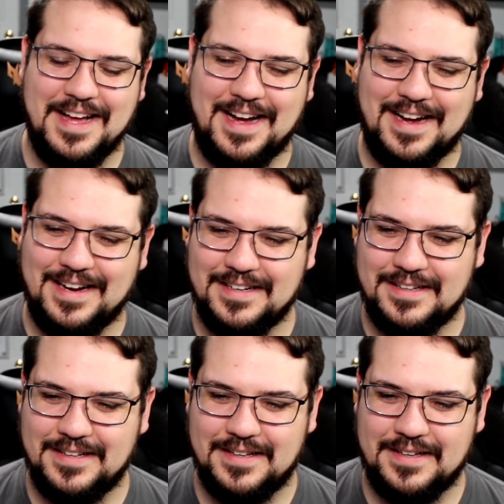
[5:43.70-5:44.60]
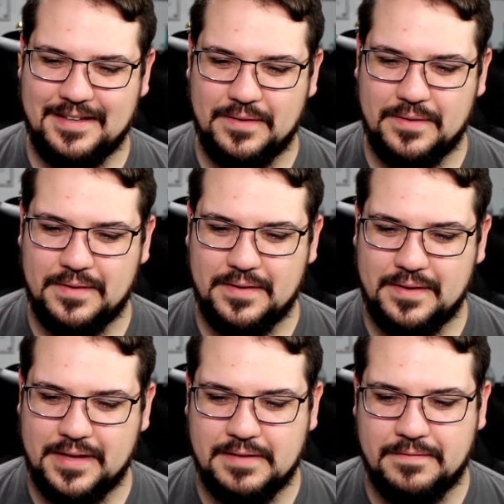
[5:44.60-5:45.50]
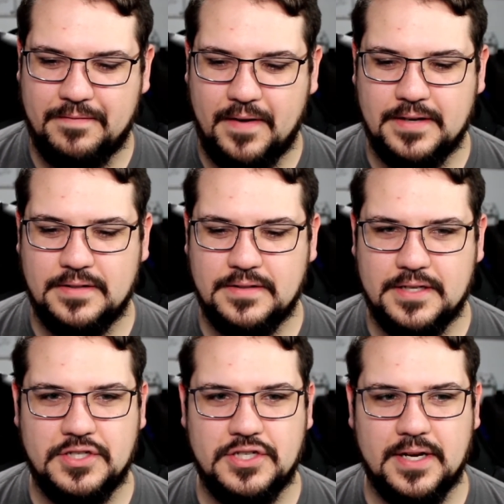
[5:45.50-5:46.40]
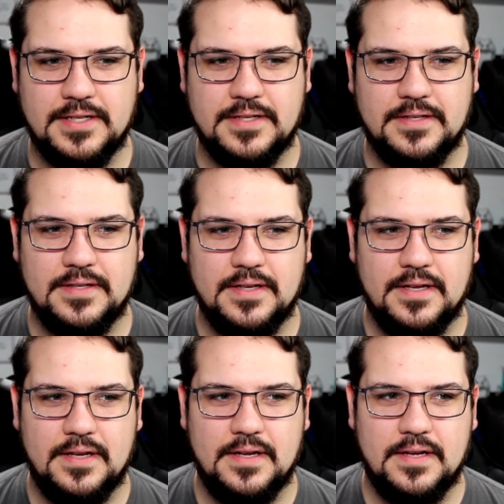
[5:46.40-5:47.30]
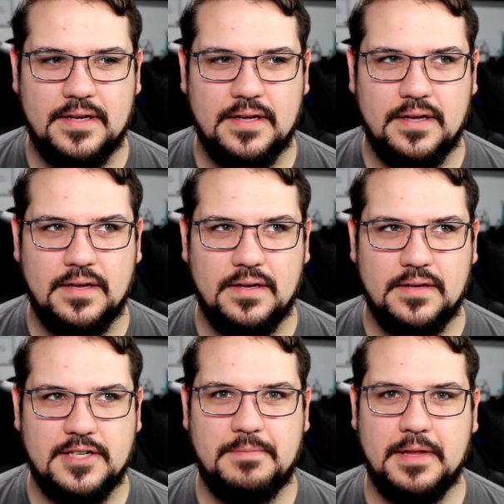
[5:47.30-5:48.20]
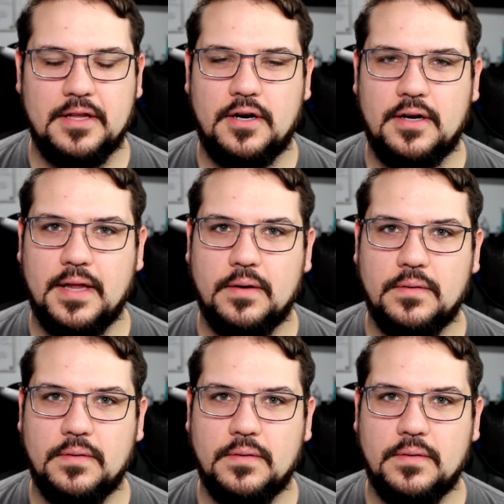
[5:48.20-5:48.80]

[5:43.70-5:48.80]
uh, it's fun to just spill it all out.